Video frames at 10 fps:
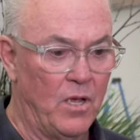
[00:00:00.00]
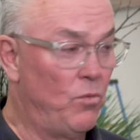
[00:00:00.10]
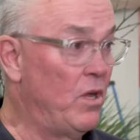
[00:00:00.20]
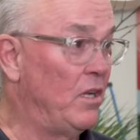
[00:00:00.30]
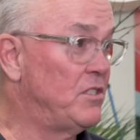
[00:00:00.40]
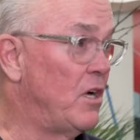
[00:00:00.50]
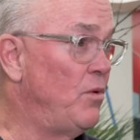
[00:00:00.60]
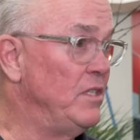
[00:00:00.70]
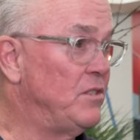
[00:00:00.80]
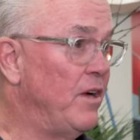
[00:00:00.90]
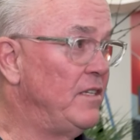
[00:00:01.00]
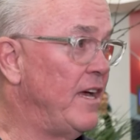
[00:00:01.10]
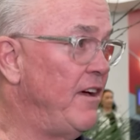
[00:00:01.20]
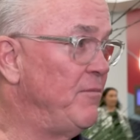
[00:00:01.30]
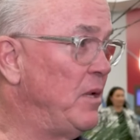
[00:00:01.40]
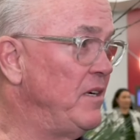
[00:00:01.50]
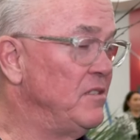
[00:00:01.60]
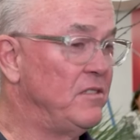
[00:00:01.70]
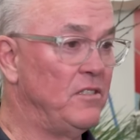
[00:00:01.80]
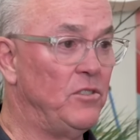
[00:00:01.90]
Well, it's always great to have
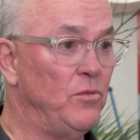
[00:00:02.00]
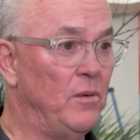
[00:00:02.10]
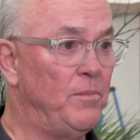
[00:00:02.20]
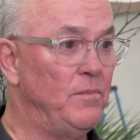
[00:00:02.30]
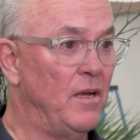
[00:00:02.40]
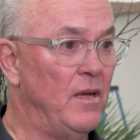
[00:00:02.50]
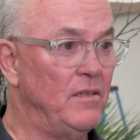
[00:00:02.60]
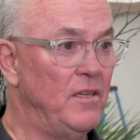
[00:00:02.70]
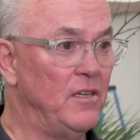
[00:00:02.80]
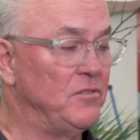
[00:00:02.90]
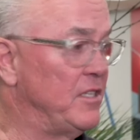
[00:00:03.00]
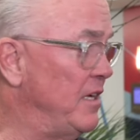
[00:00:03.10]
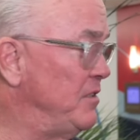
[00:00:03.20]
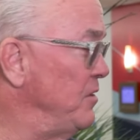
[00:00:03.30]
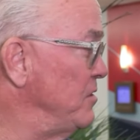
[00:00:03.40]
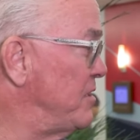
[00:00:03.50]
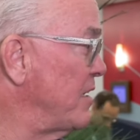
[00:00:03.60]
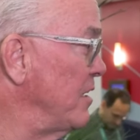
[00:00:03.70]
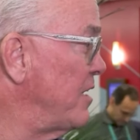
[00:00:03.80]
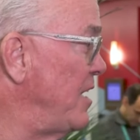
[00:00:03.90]
players that you want to uh, you know sign to a
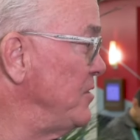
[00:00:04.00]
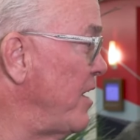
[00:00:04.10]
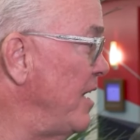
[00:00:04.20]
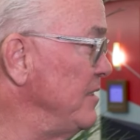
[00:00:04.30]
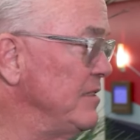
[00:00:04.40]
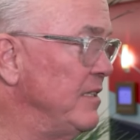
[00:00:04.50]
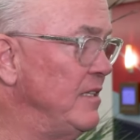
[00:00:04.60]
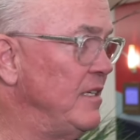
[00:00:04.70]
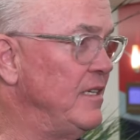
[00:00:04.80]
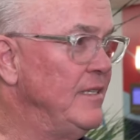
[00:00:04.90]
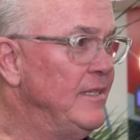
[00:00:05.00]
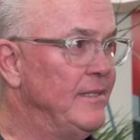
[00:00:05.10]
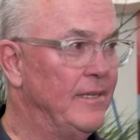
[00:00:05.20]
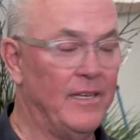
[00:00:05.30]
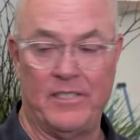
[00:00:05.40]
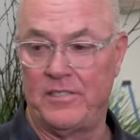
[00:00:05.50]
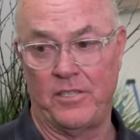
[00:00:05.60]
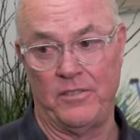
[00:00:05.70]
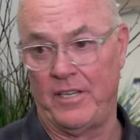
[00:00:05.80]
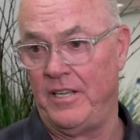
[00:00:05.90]
second contract, and uh,
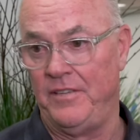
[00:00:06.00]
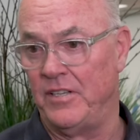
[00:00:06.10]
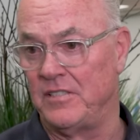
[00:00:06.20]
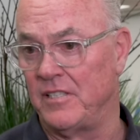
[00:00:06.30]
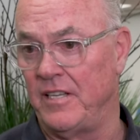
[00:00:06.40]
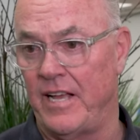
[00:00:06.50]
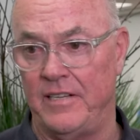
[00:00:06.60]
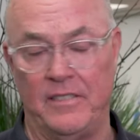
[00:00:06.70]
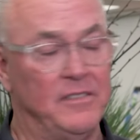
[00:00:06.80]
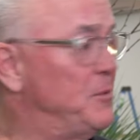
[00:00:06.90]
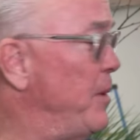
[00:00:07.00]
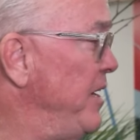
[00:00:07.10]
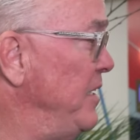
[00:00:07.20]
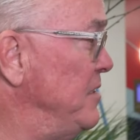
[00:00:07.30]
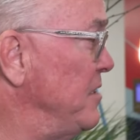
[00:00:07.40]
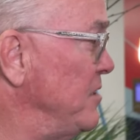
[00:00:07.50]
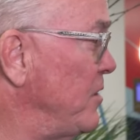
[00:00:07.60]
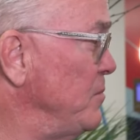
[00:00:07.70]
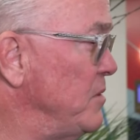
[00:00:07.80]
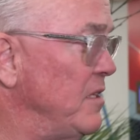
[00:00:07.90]
certainly he fits in that in spades in
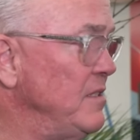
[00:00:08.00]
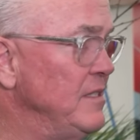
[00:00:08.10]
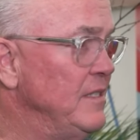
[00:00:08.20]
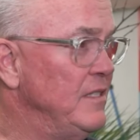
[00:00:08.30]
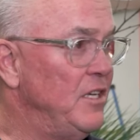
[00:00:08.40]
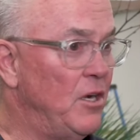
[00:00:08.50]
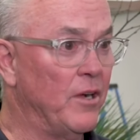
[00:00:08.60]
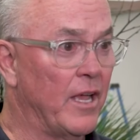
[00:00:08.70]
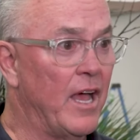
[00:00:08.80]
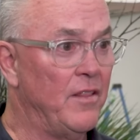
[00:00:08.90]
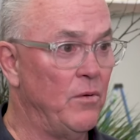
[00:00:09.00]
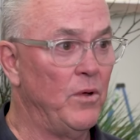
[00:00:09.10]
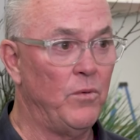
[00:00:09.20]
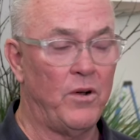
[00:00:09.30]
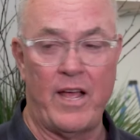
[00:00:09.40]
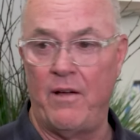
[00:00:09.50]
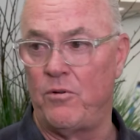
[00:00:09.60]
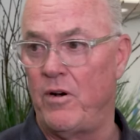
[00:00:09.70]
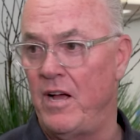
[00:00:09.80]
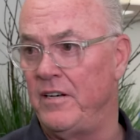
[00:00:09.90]
terms of you know a guy that we want to have
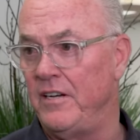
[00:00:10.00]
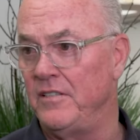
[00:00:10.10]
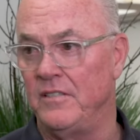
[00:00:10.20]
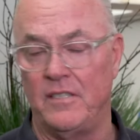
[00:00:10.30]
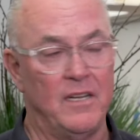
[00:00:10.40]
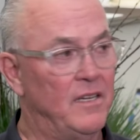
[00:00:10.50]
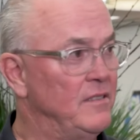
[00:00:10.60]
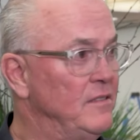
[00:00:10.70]
around here, uh,